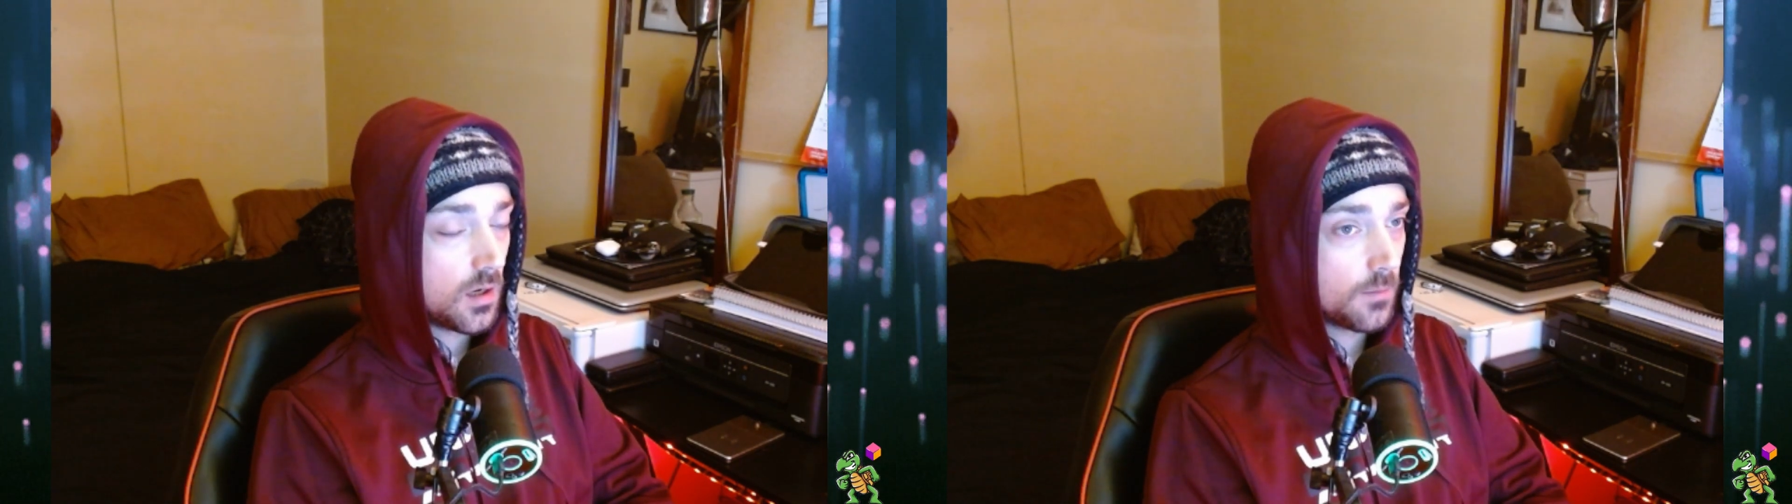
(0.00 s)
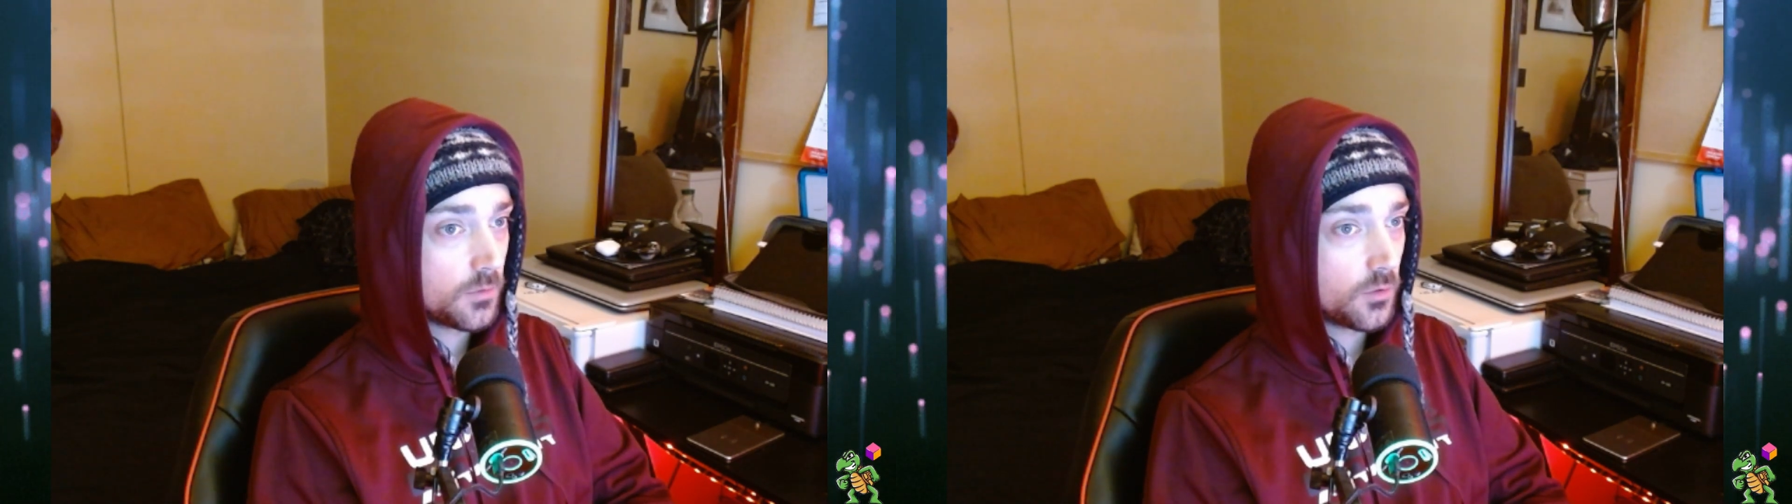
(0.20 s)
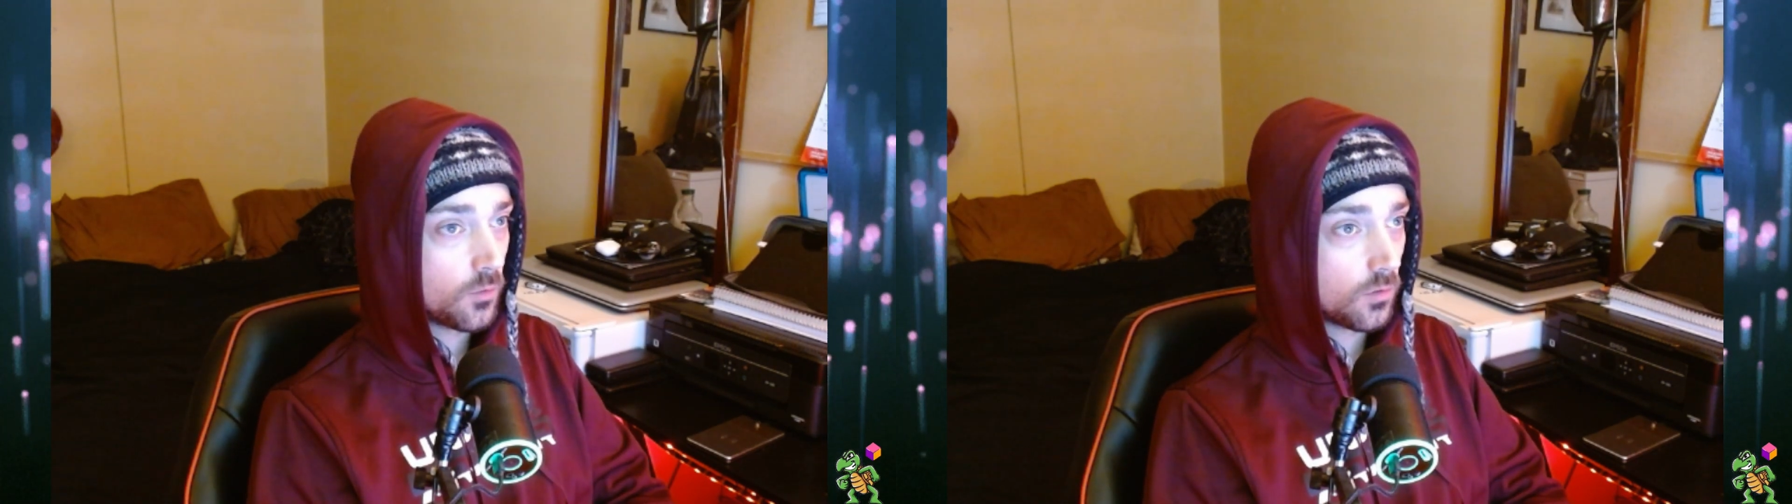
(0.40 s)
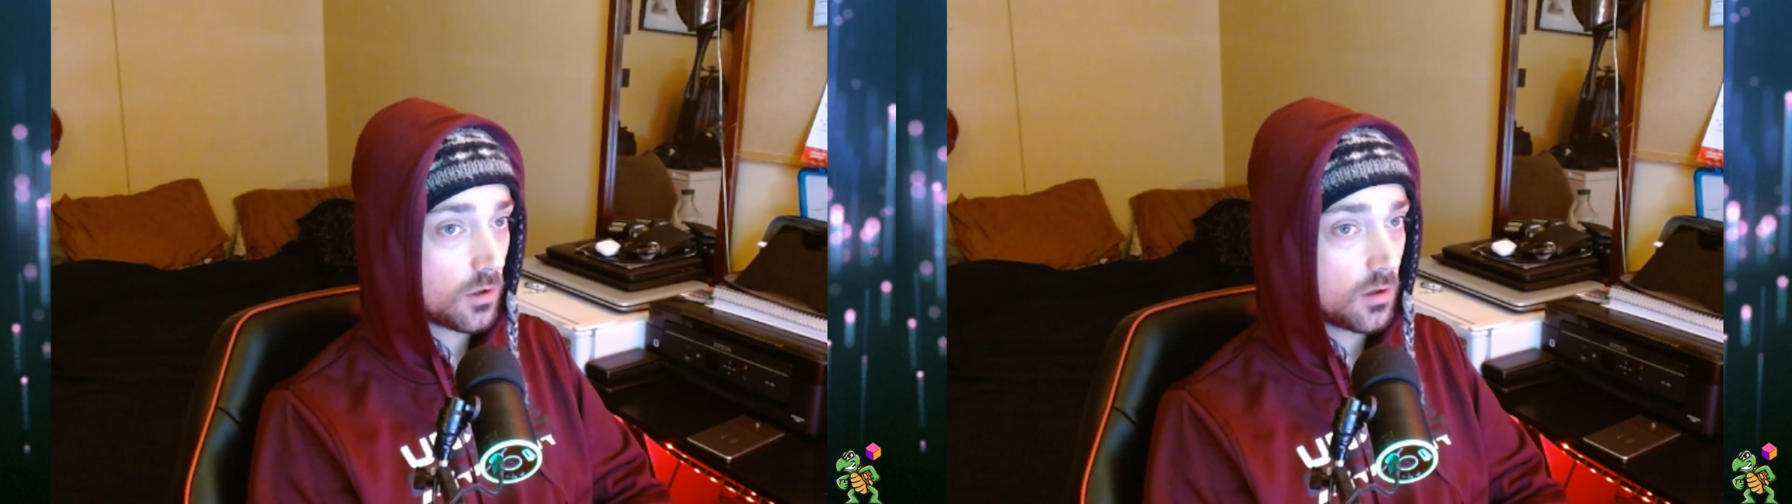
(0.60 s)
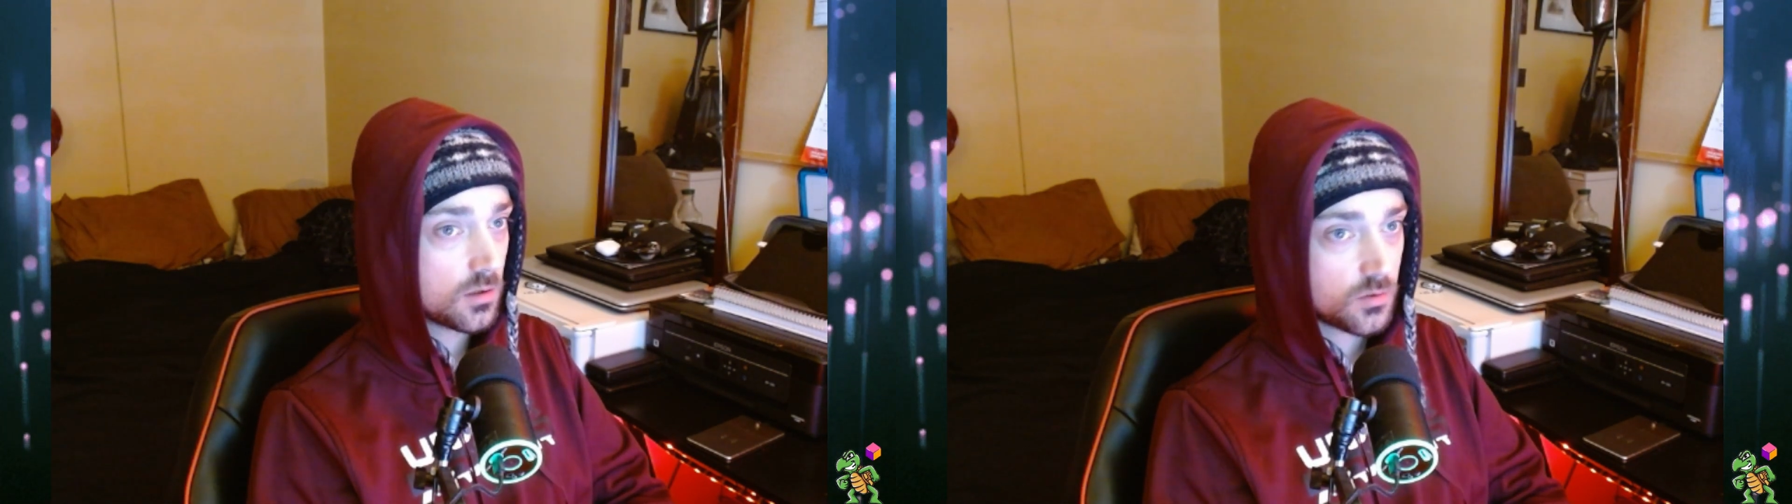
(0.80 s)
your
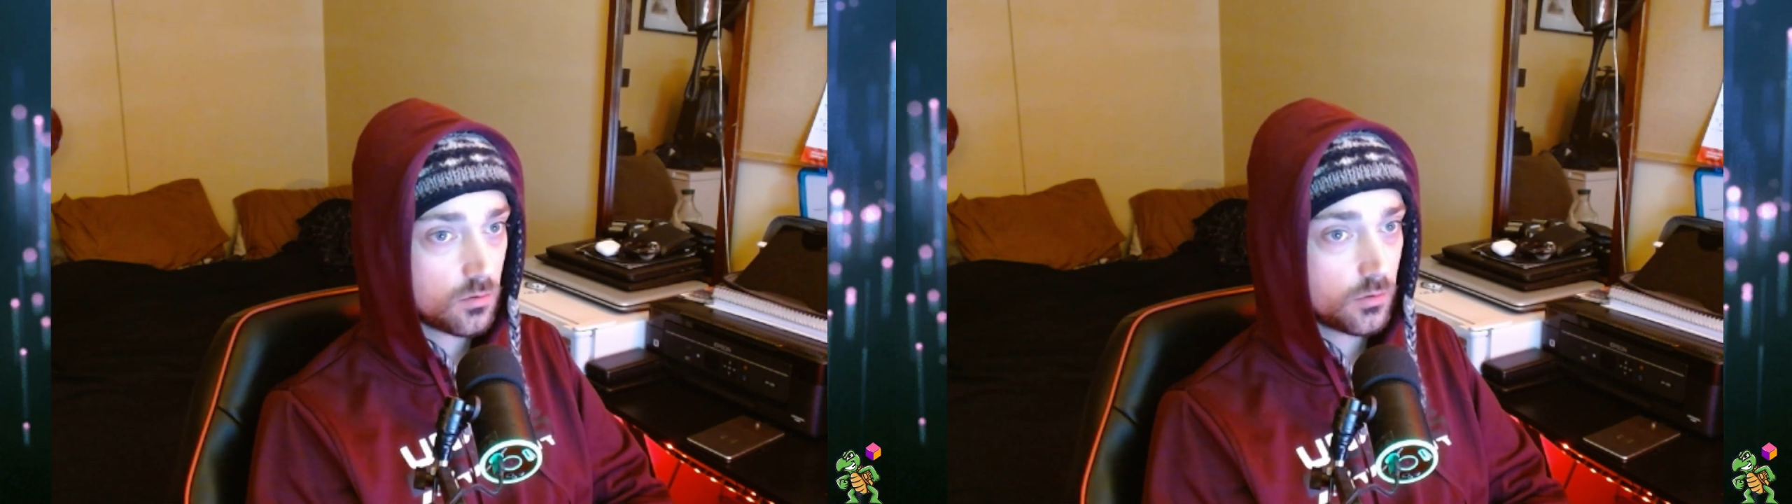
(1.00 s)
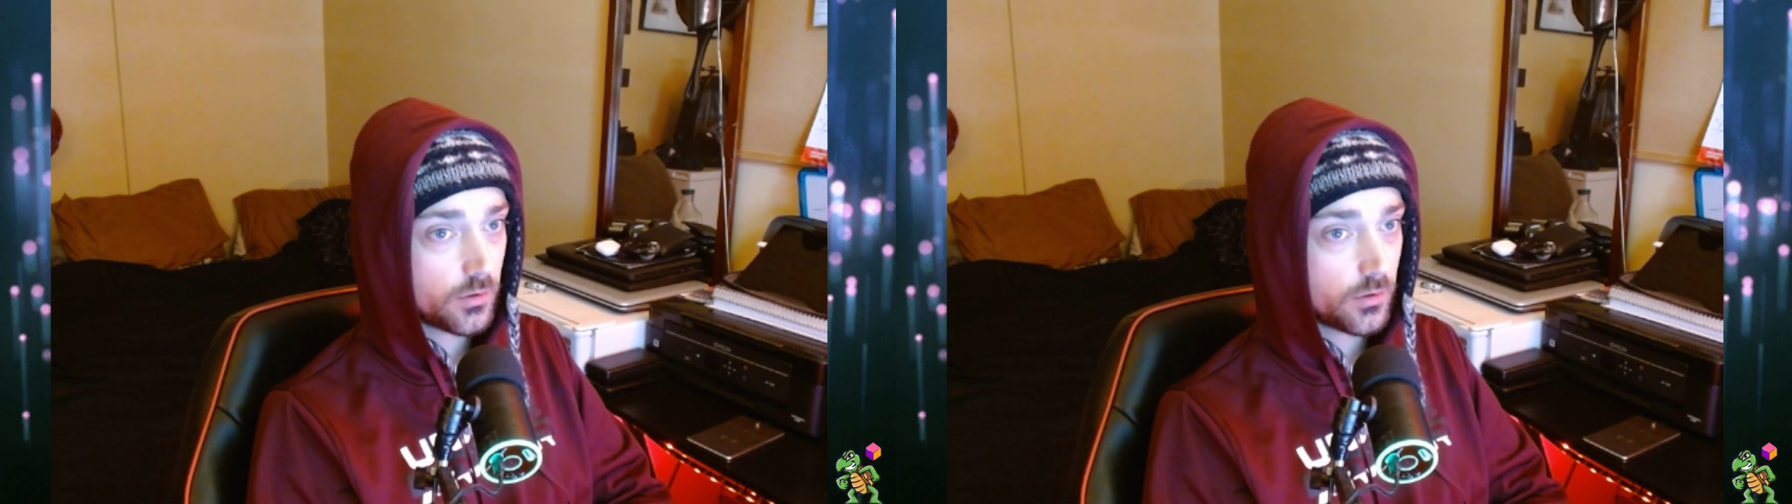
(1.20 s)
console, you're